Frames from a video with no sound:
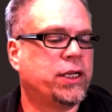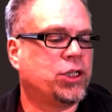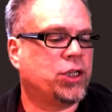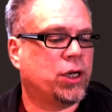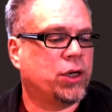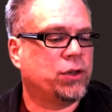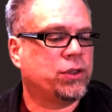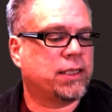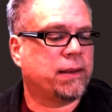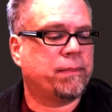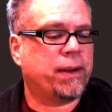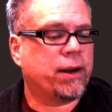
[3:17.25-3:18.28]
It shows
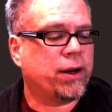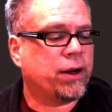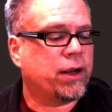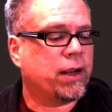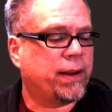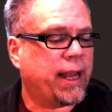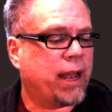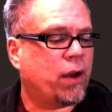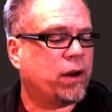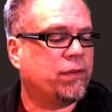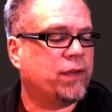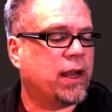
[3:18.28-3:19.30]
Submariner coming
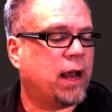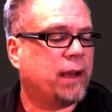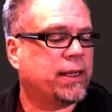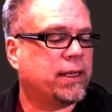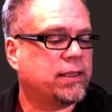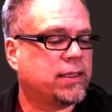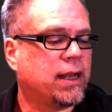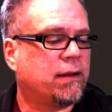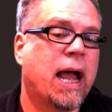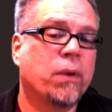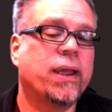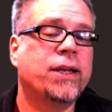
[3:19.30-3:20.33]
out of the comic
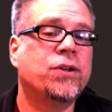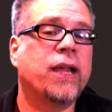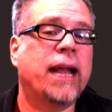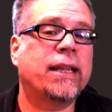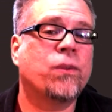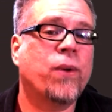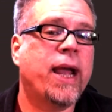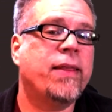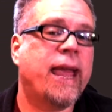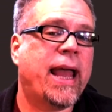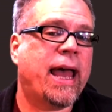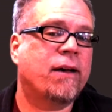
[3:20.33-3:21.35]
itself. I really do like the way
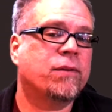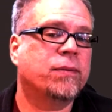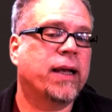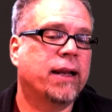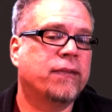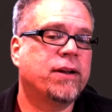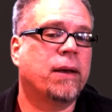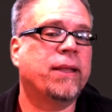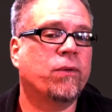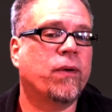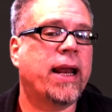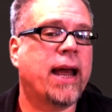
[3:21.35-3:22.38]
they have them kind of
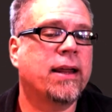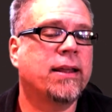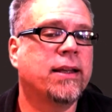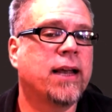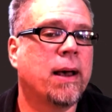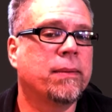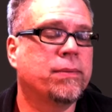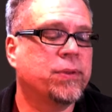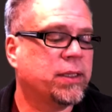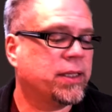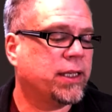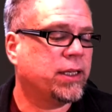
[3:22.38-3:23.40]
coming right out of the comic
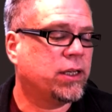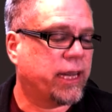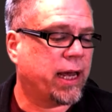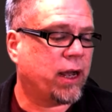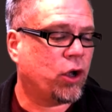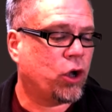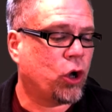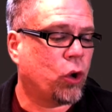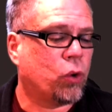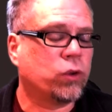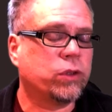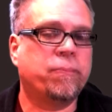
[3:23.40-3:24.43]
book, the
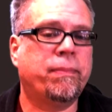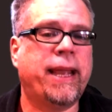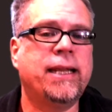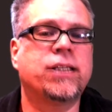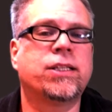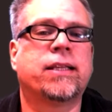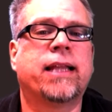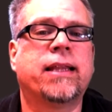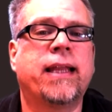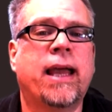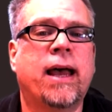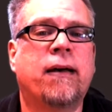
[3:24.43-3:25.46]
gold base that
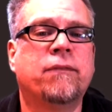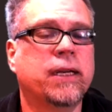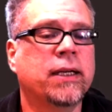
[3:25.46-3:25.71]
they have.